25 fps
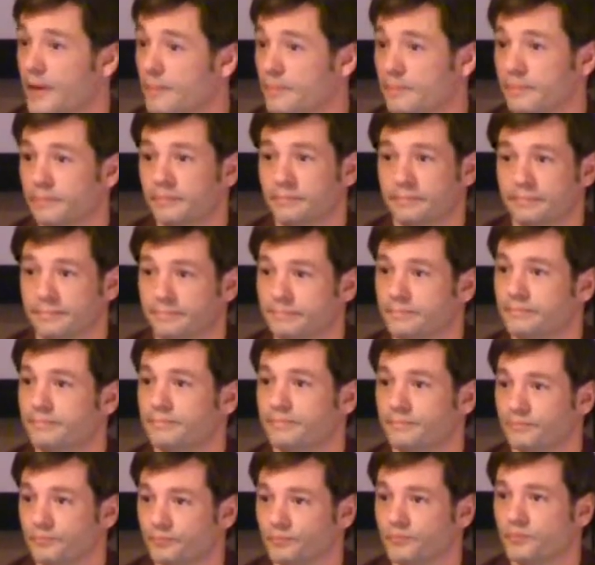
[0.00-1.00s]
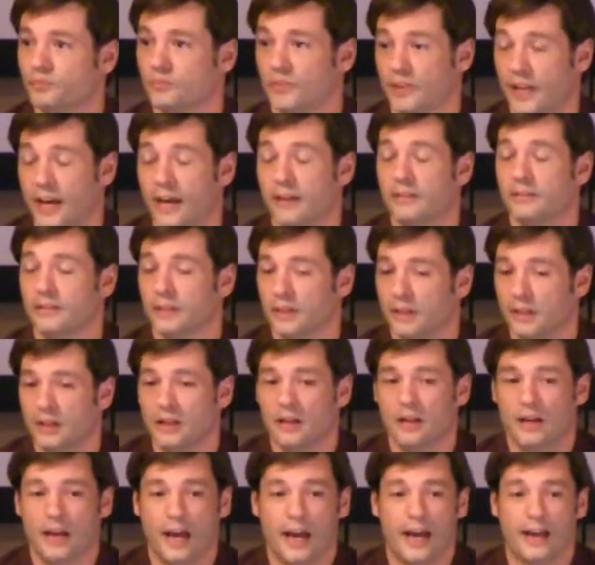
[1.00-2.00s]
Yep. Yeah.
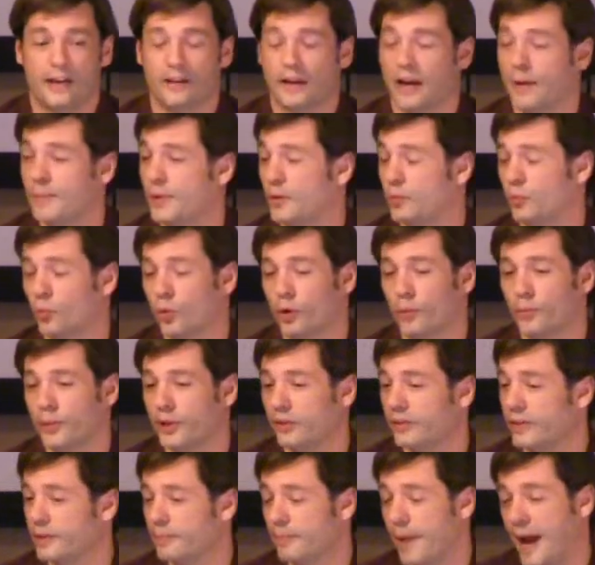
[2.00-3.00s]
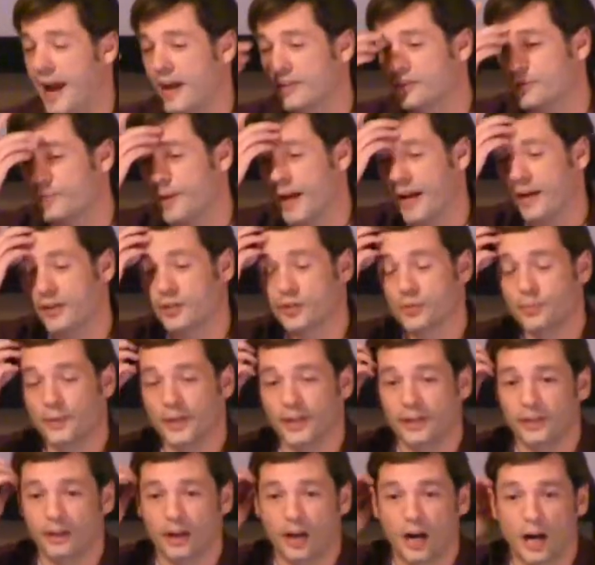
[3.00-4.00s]
And I mean, we're building patch
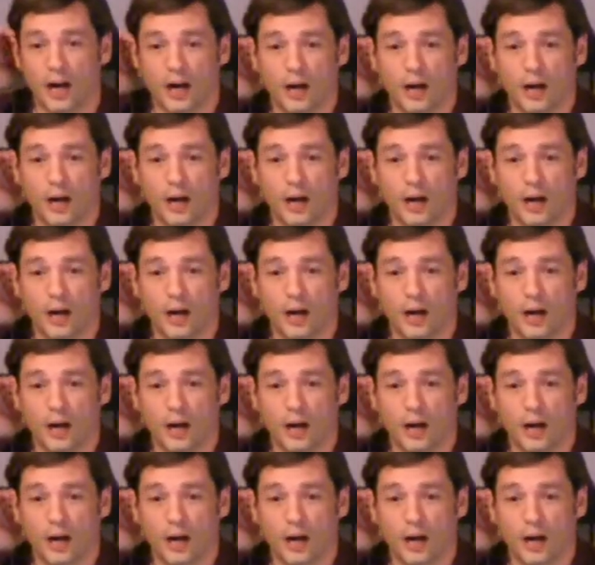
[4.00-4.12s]
management.